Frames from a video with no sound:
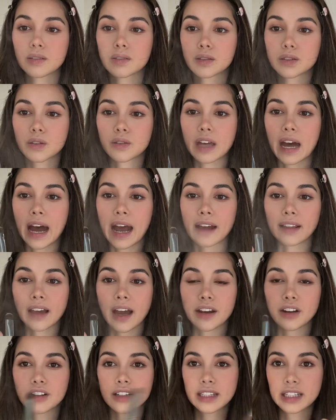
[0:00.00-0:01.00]
so the
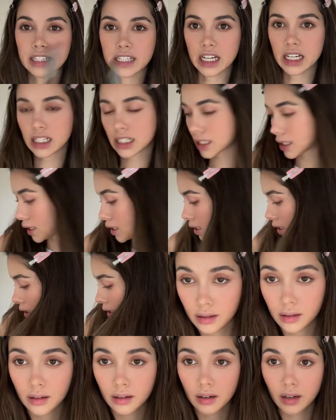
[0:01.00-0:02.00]
highlighter sticks.
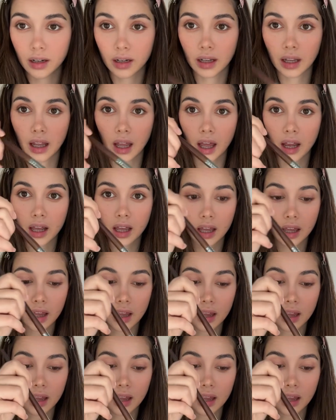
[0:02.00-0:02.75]
I'm gonna get it.